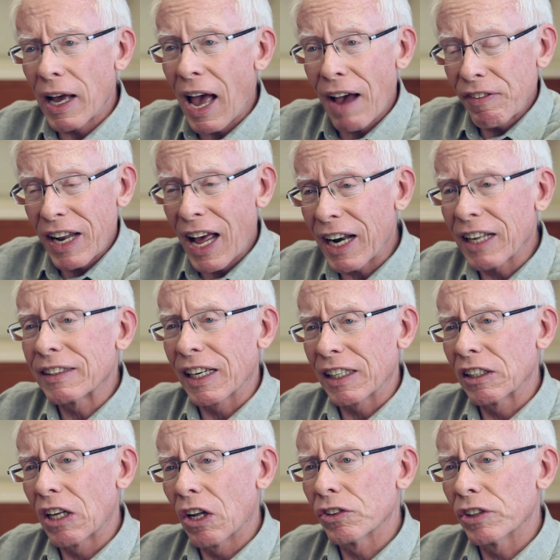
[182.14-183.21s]
haven't had a
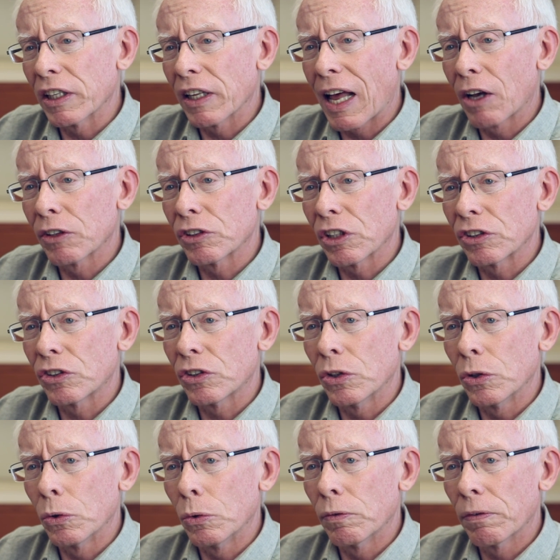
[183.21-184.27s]
technology that allows us
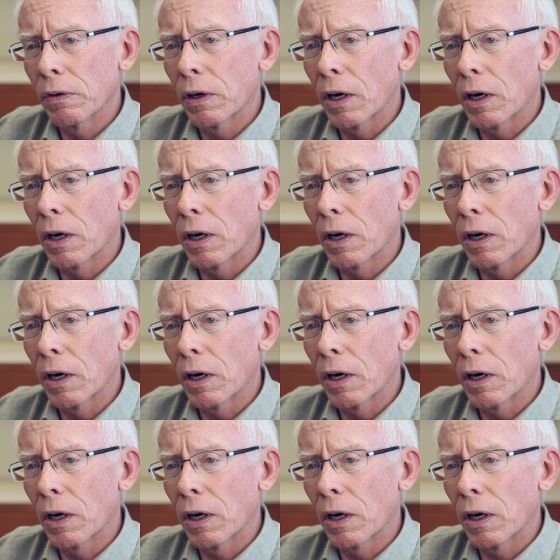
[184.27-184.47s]
to